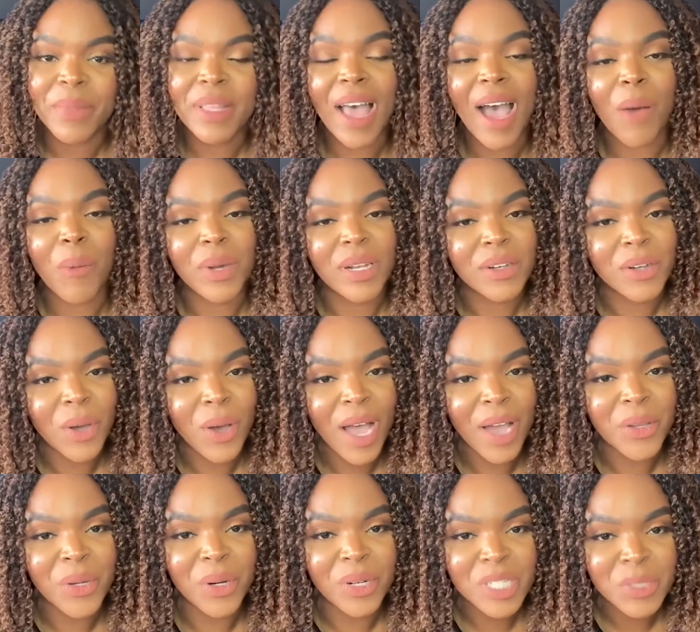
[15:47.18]
I want to know
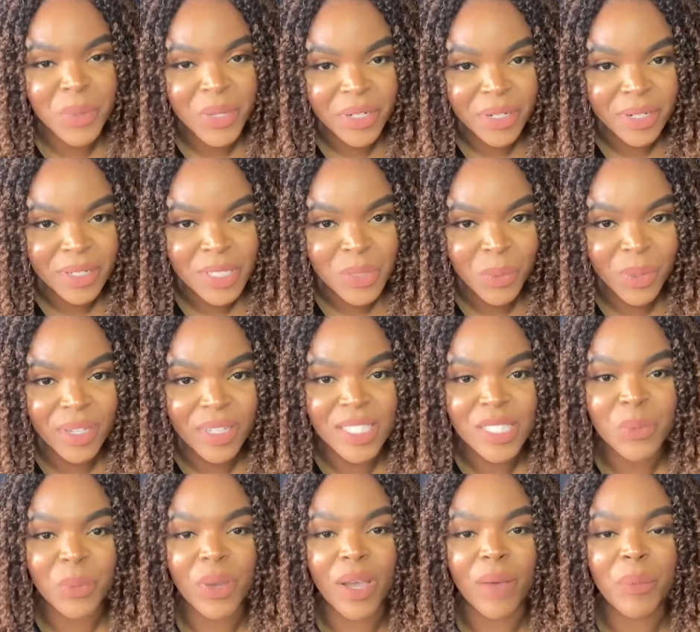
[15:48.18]
how your experience
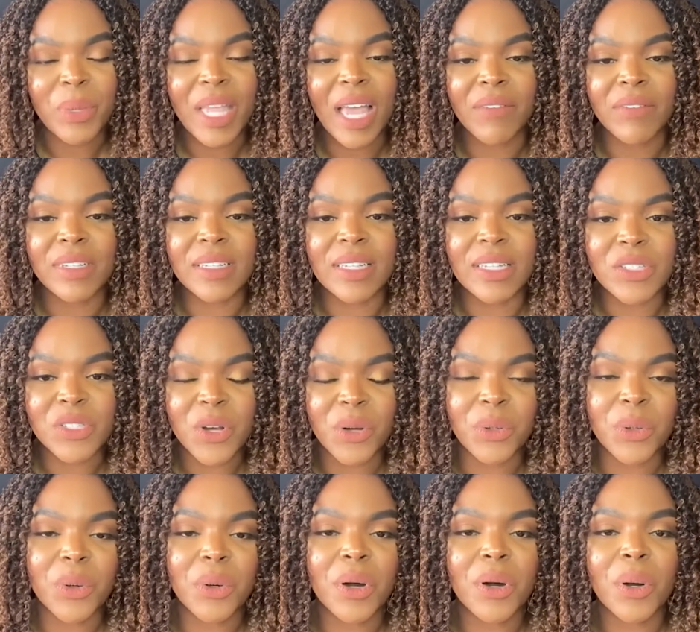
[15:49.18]
was. We have an
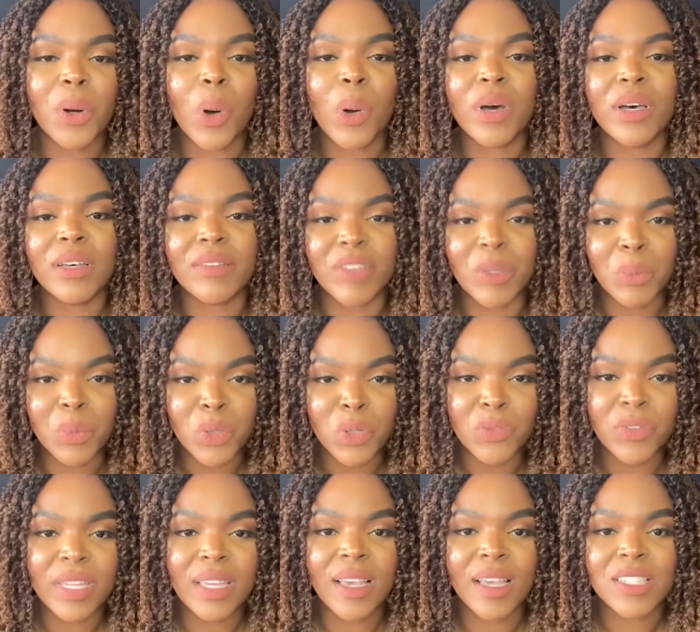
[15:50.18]
internal goal of
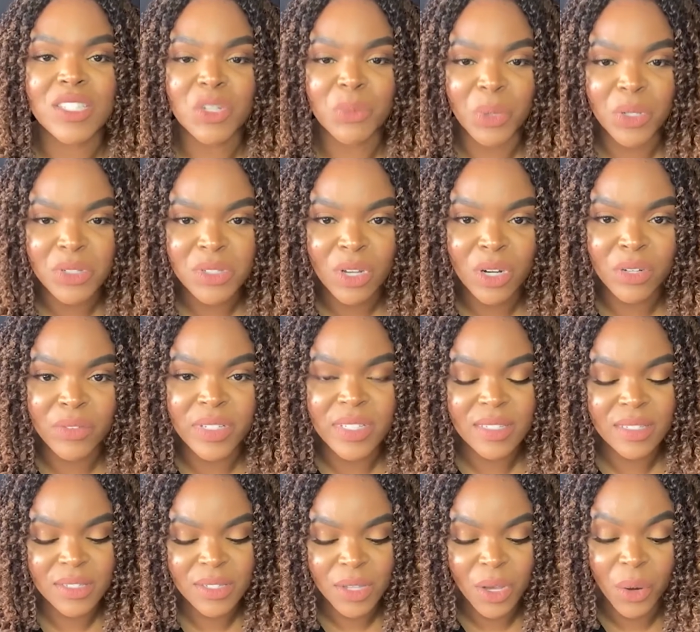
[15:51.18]
improving customer
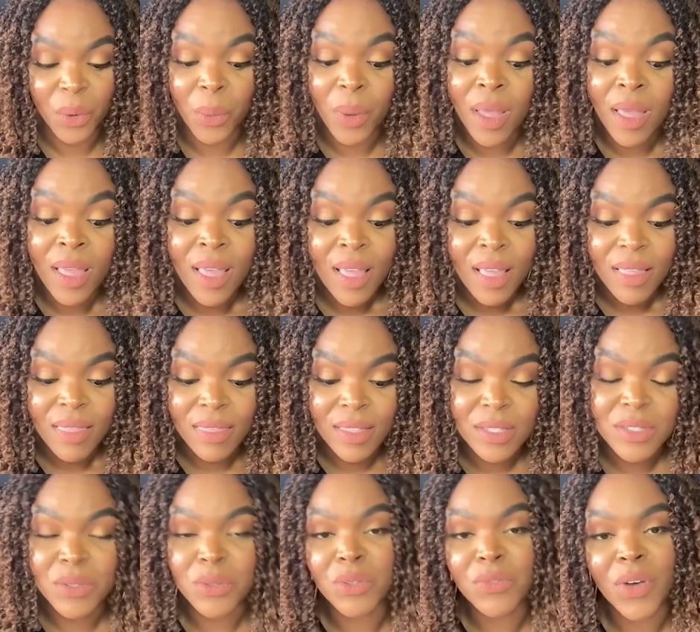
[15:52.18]
service, and so
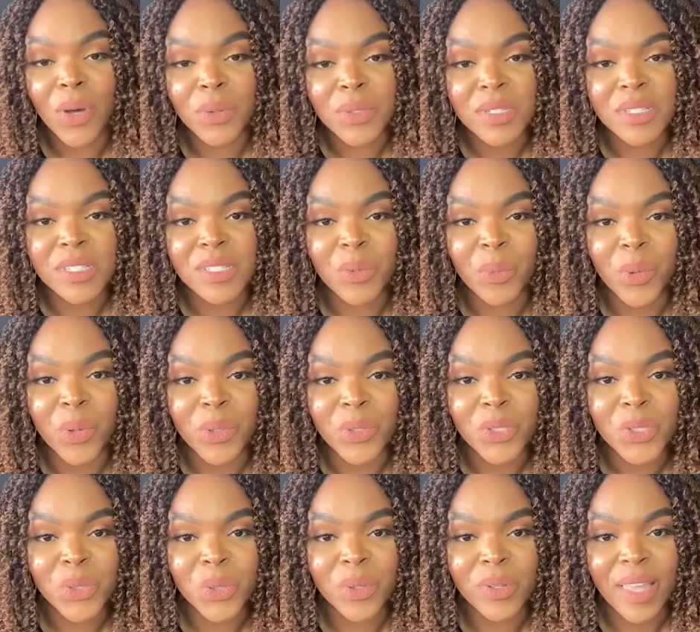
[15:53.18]
this new phone system will
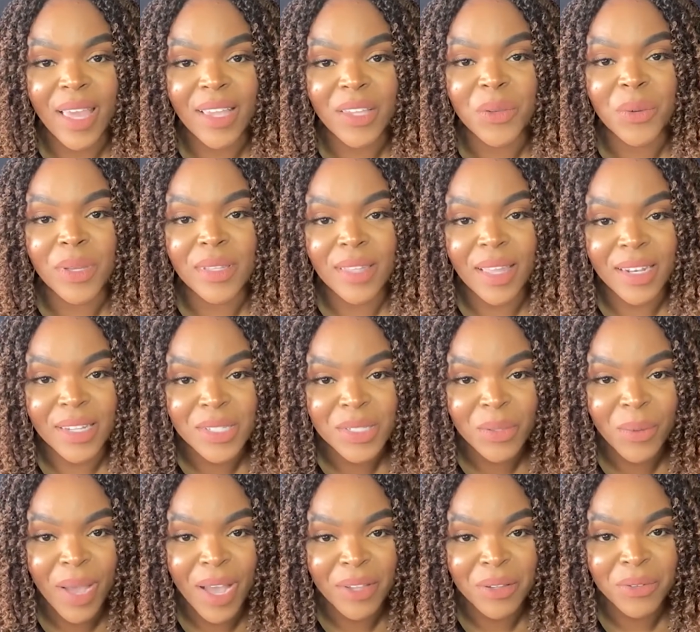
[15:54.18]
ensure that you can let us
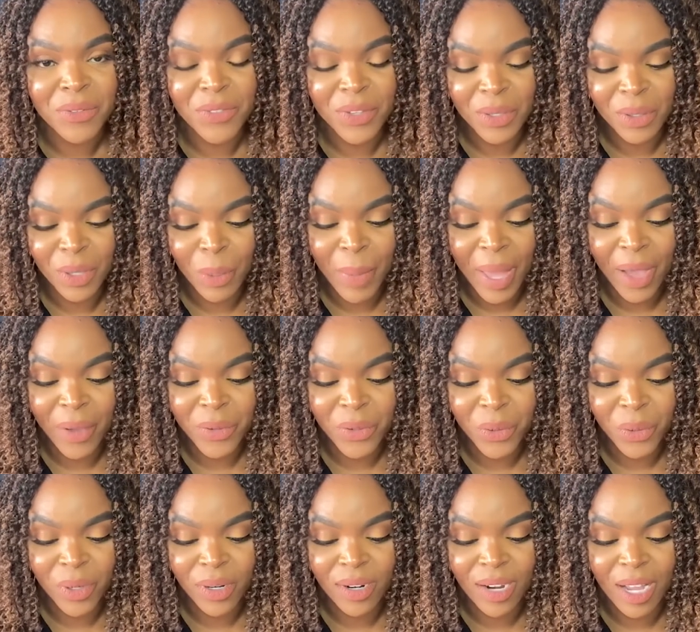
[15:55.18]
know how you feel about
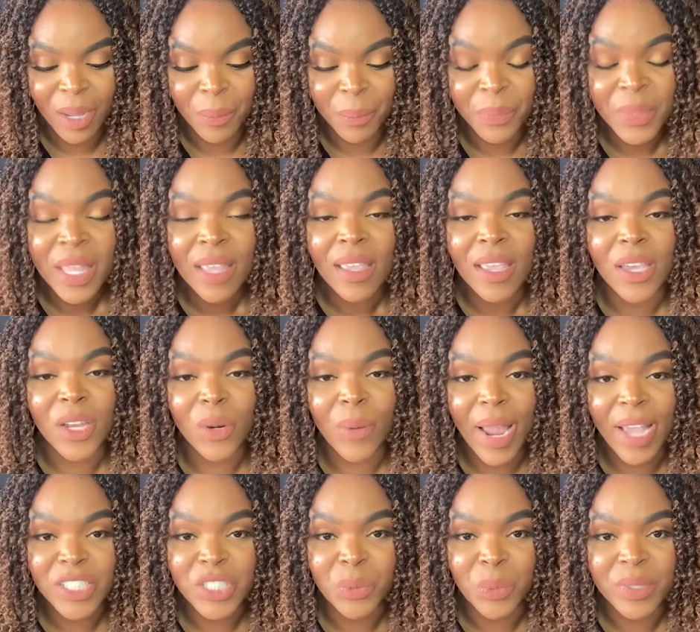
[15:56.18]
your
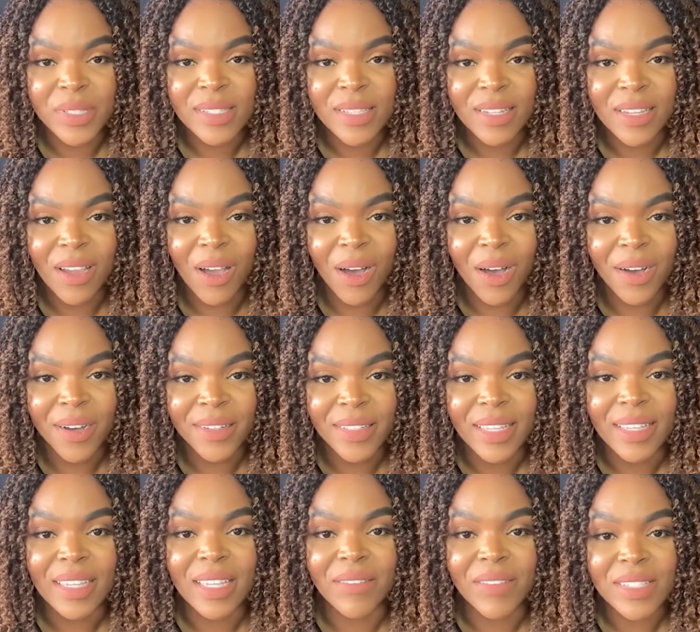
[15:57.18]
interaction with City Hall
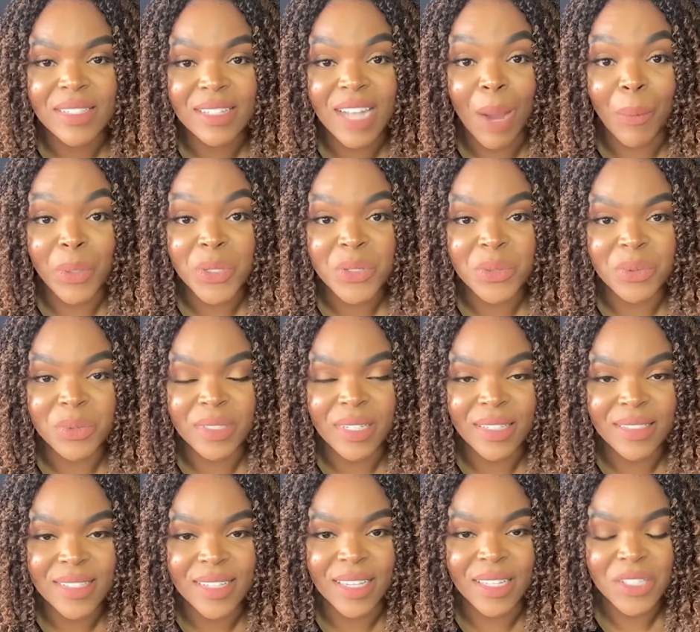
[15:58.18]
and give us an
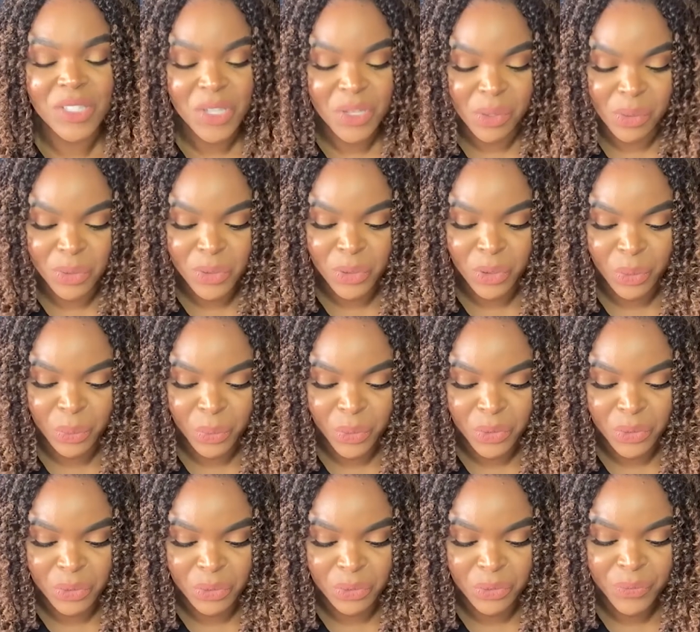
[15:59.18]
opportunity to continue to
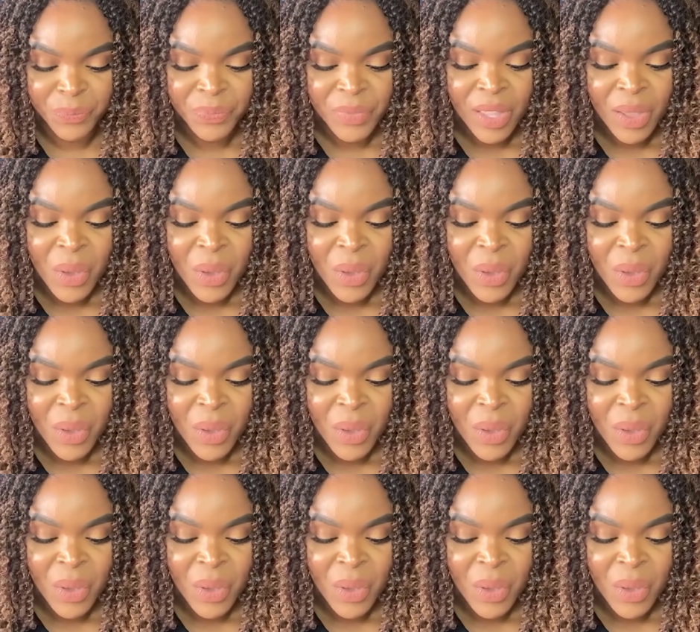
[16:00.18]
improve.